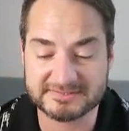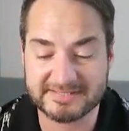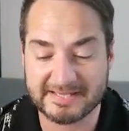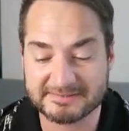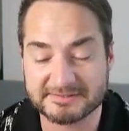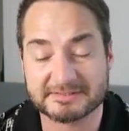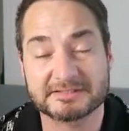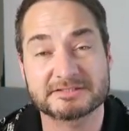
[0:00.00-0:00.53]

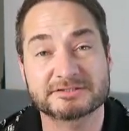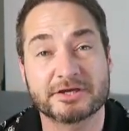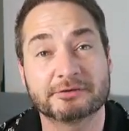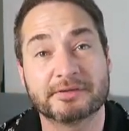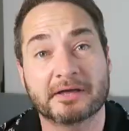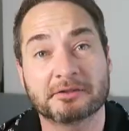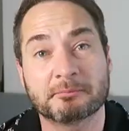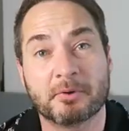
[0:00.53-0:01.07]
tactically
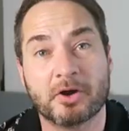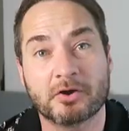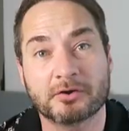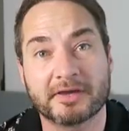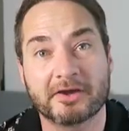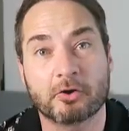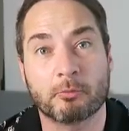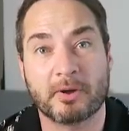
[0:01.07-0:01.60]
slow down the
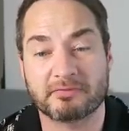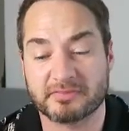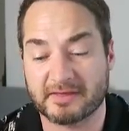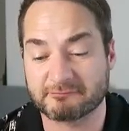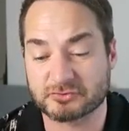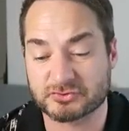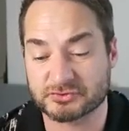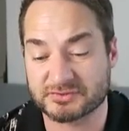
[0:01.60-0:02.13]
market or whether
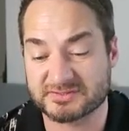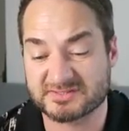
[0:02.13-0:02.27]
they've just